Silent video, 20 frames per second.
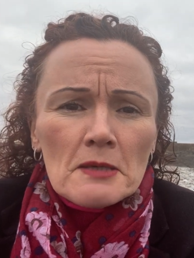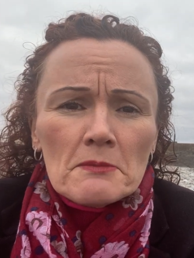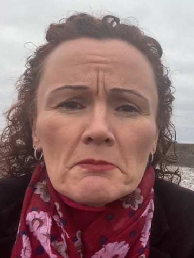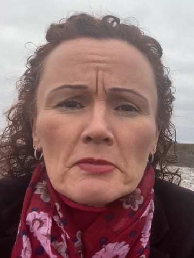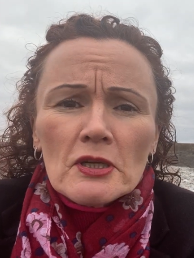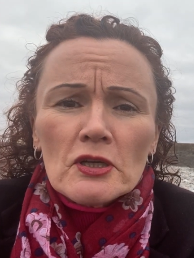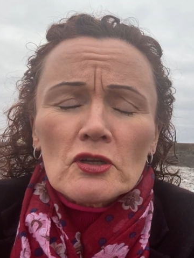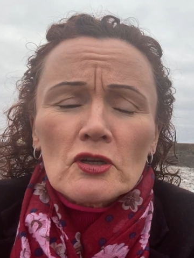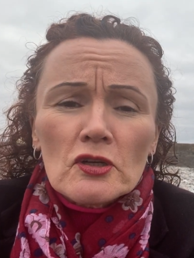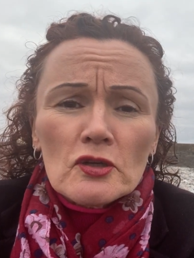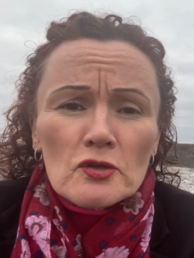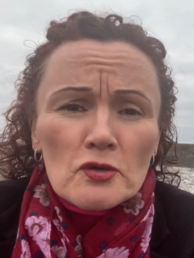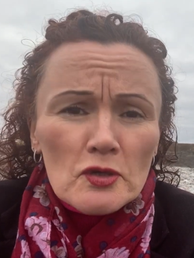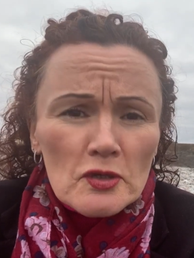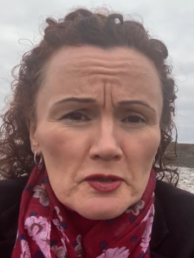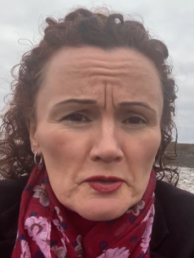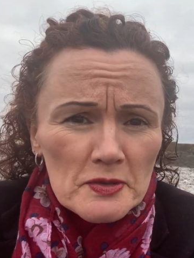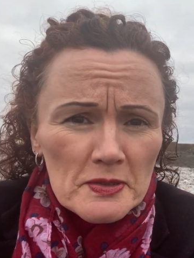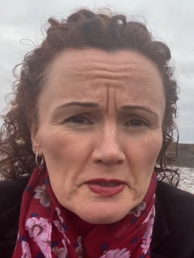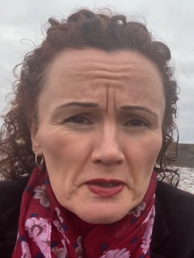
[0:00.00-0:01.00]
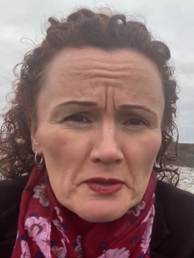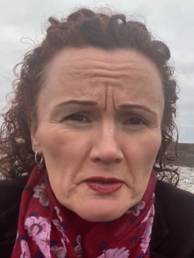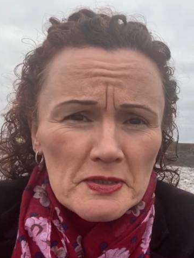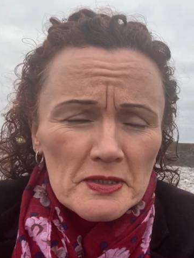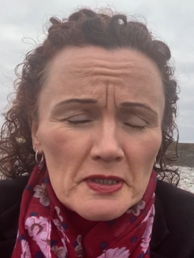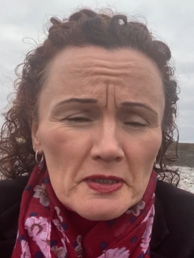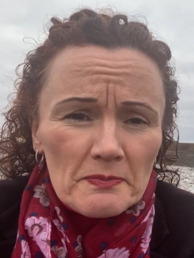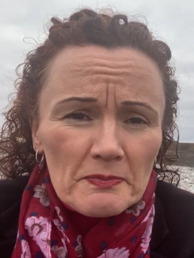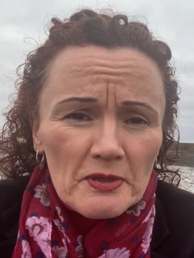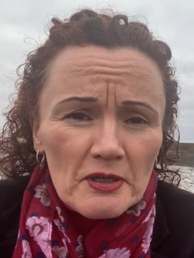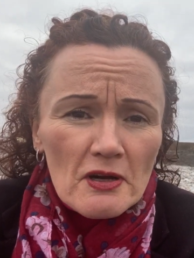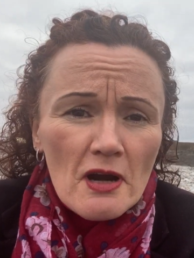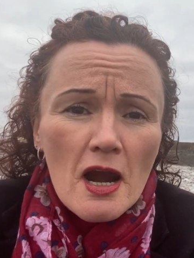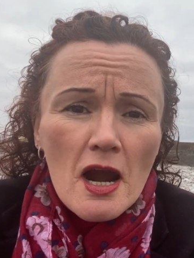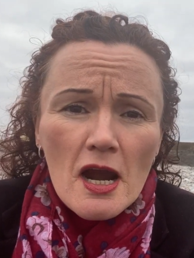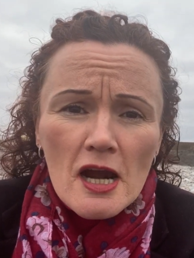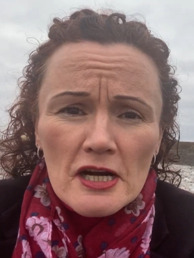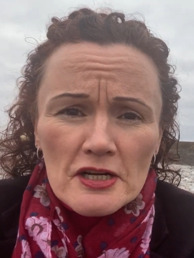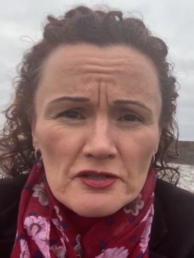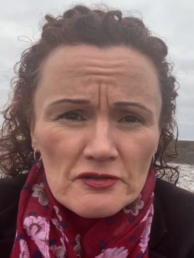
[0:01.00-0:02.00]
blood glucose goes up, your
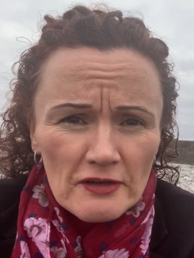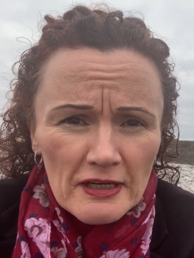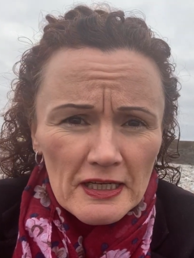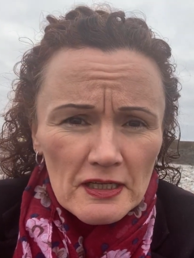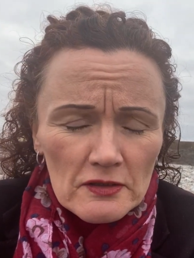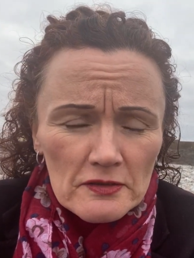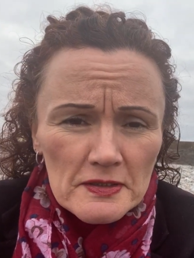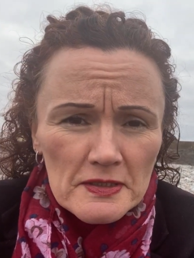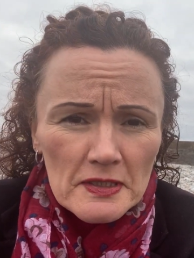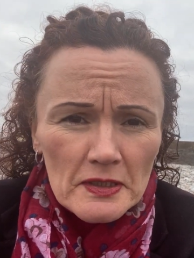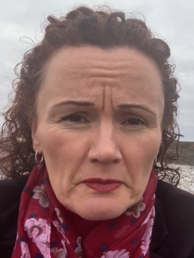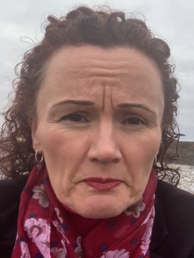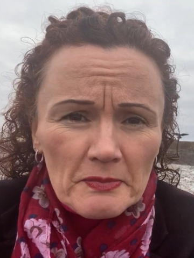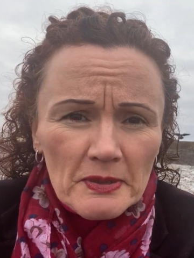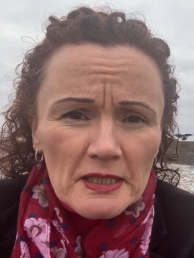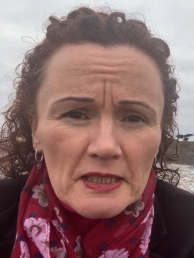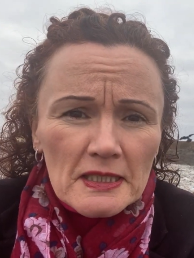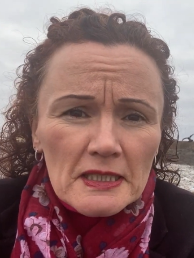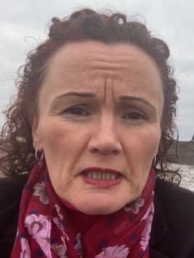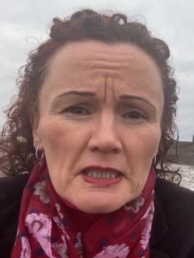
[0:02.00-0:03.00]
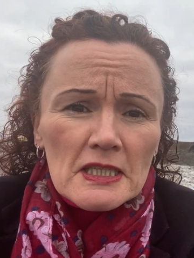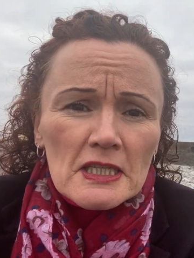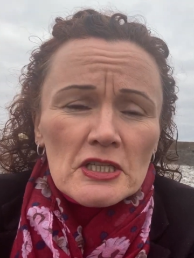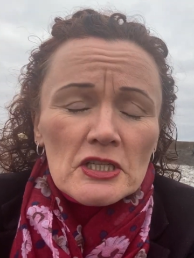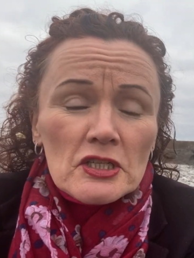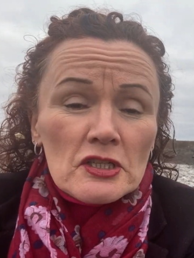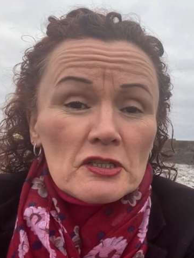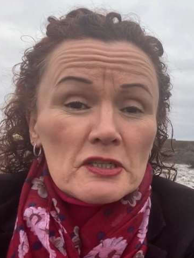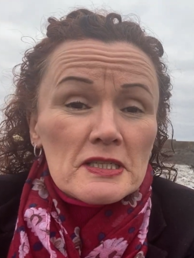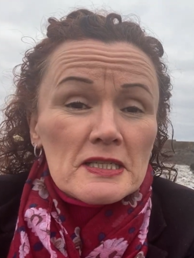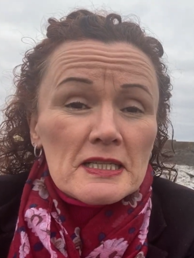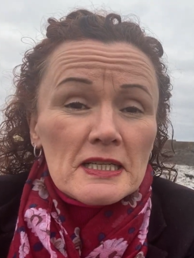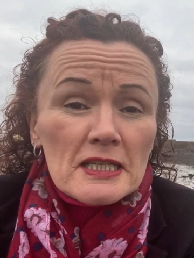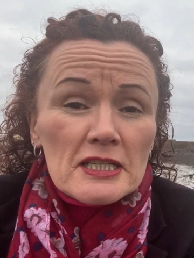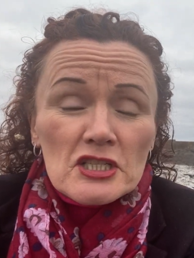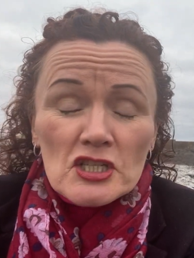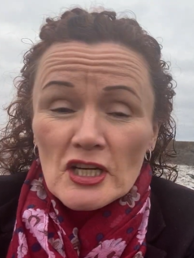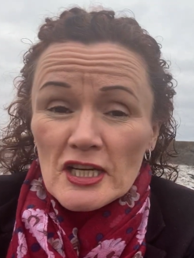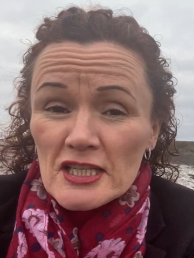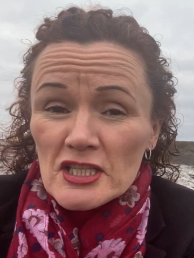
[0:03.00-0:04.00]
heart rate goes up, your
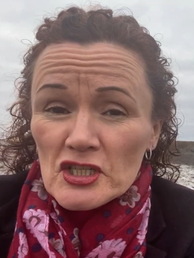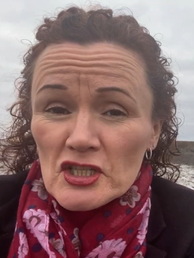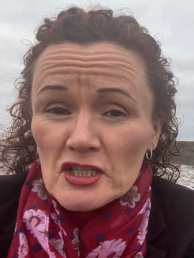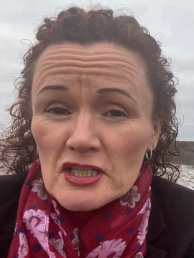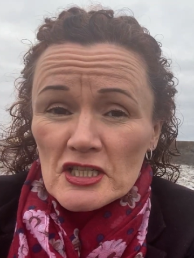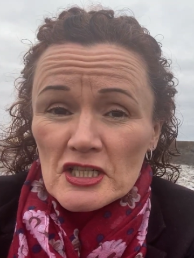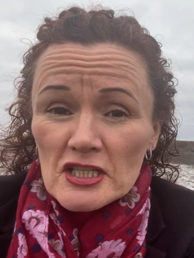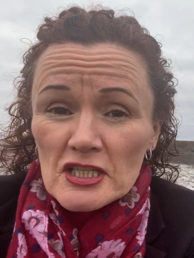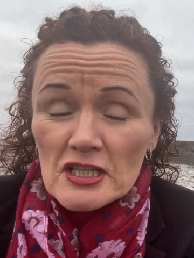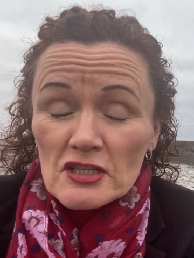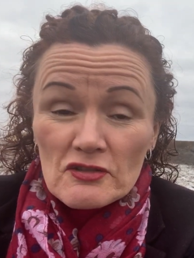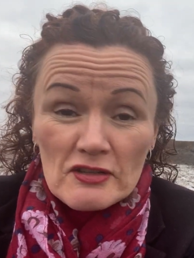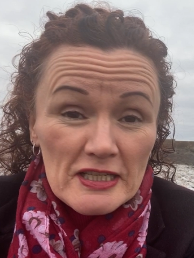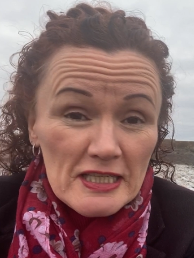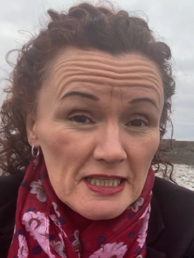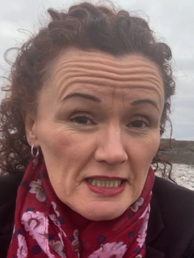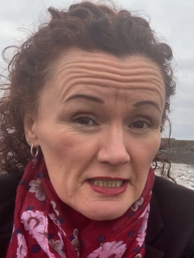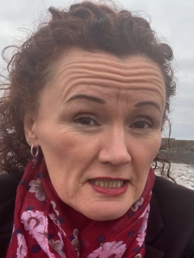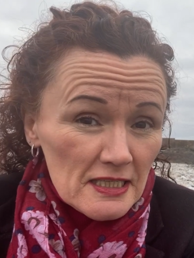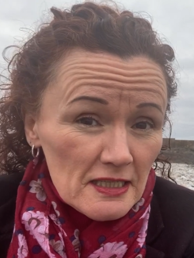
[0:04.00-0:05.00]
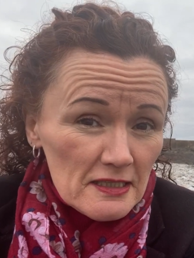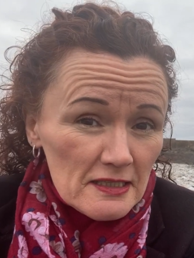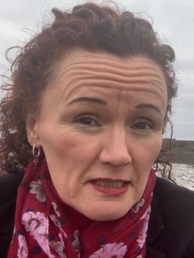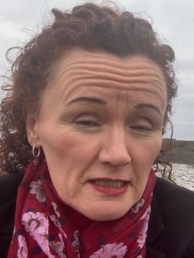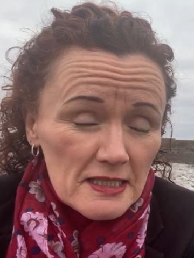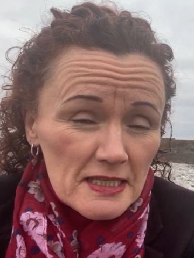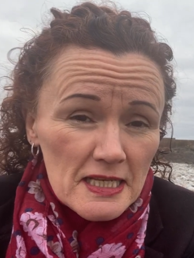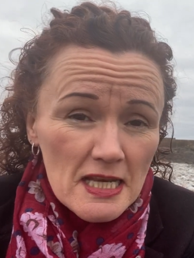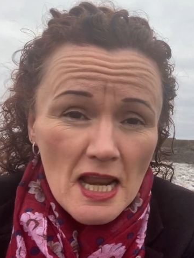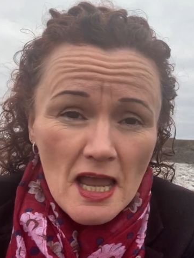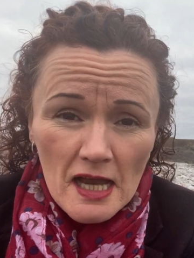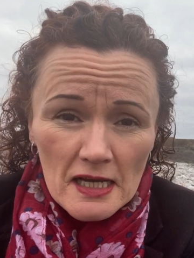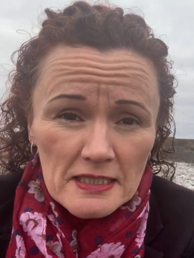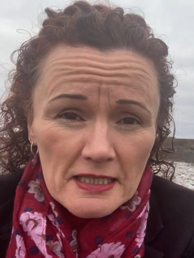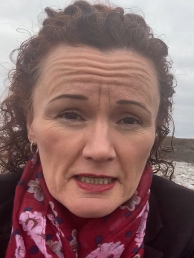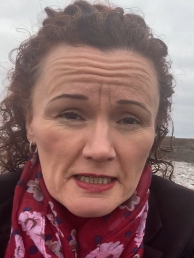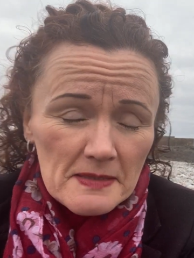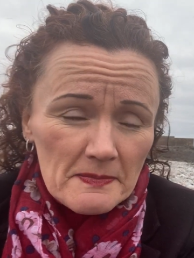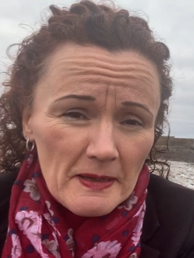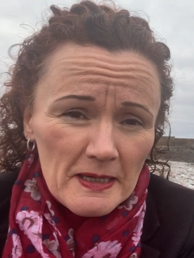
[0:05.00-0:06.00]
digestion decreases because it's not
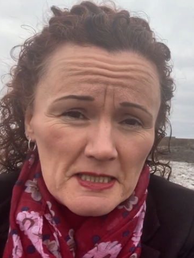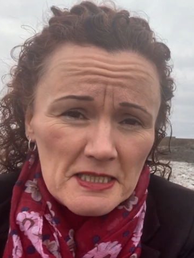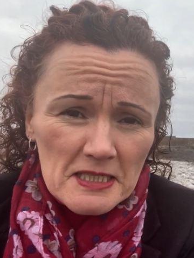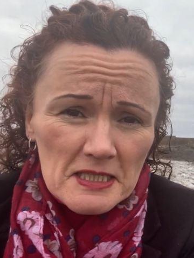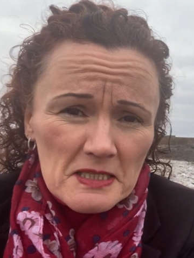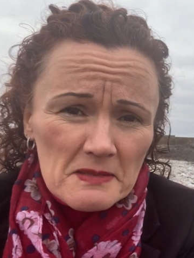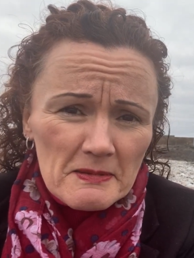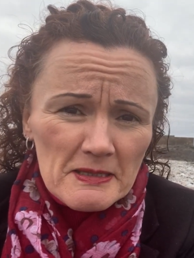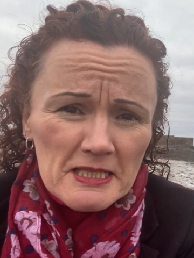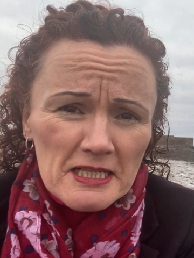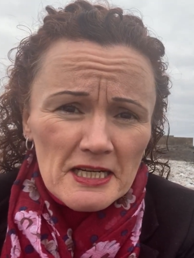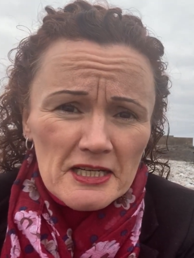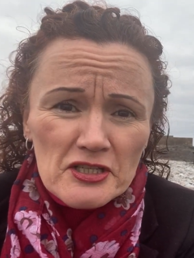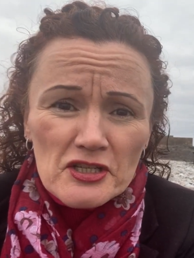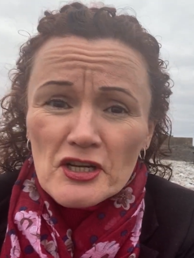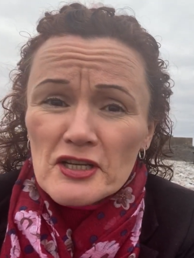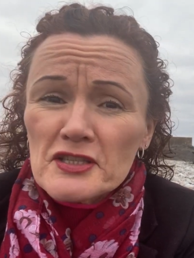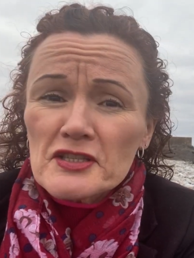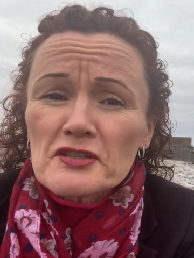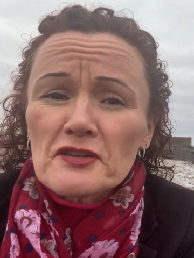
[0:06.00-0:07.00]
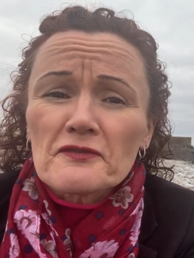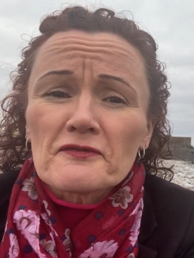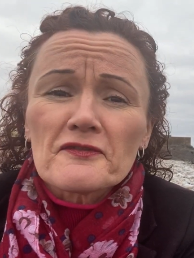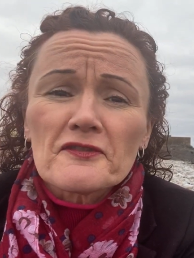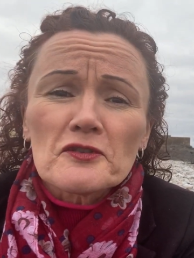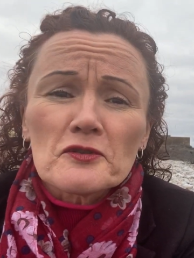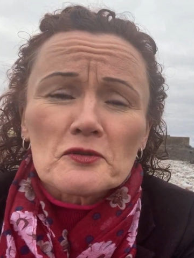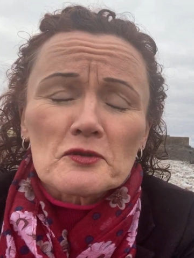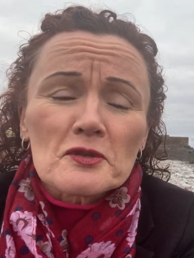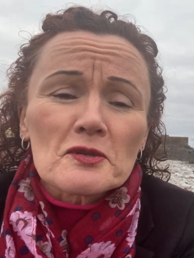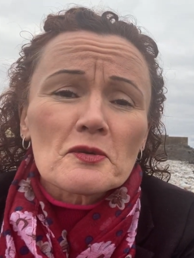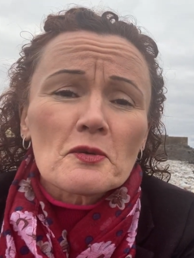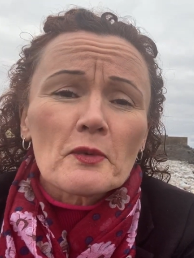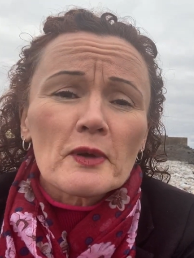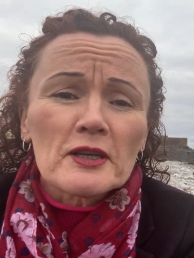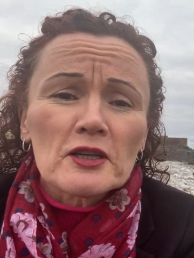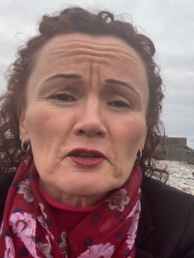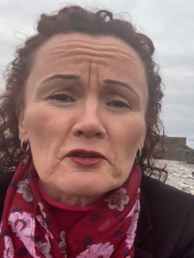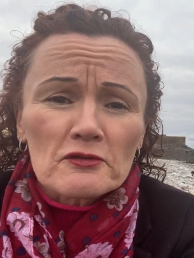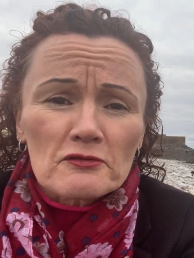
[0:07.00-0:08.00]
expecting to be digesting food
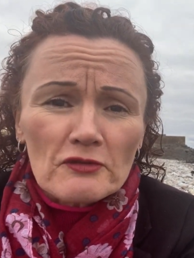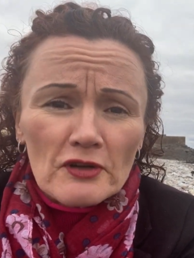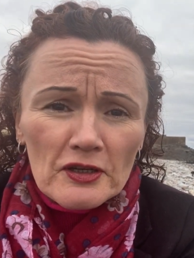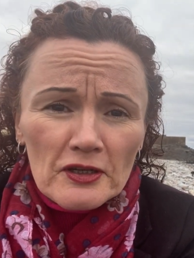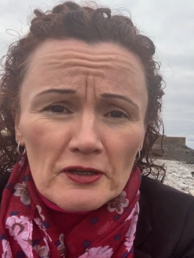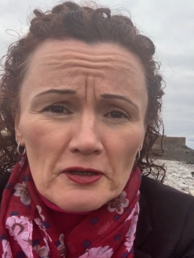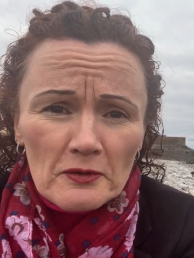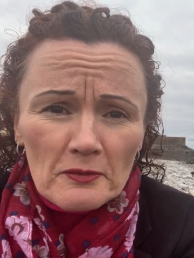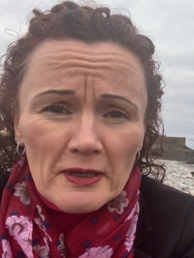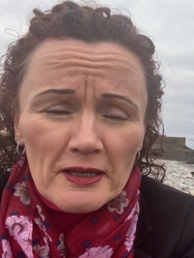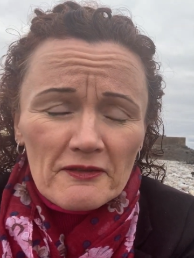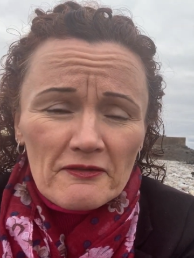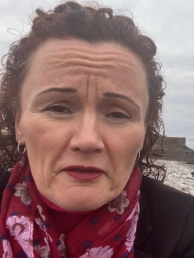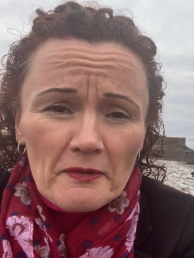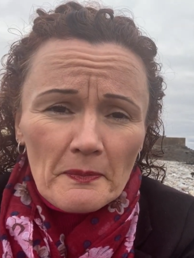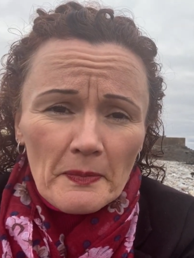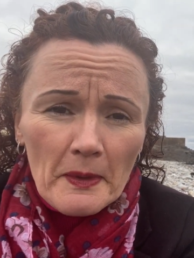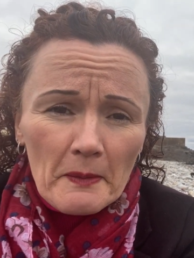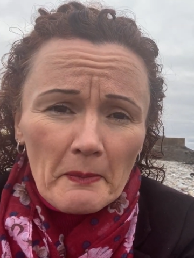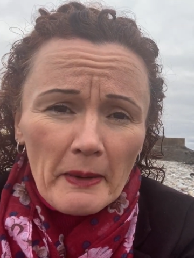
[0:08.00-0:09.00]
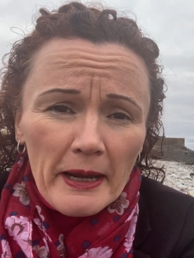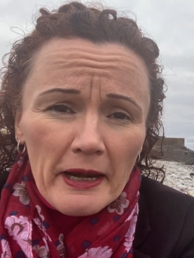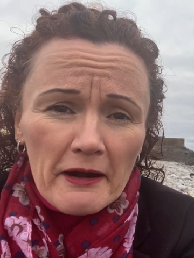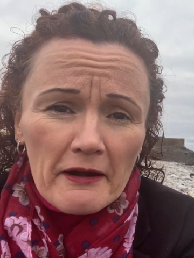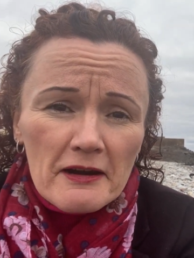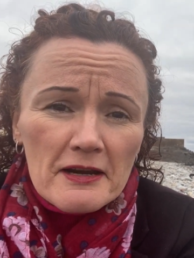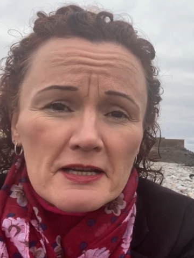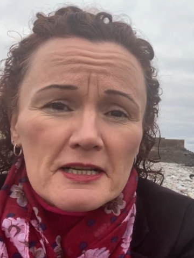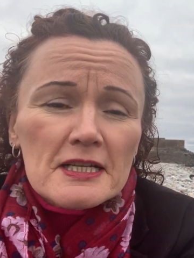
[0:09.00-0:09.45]
when you're running away from the bear.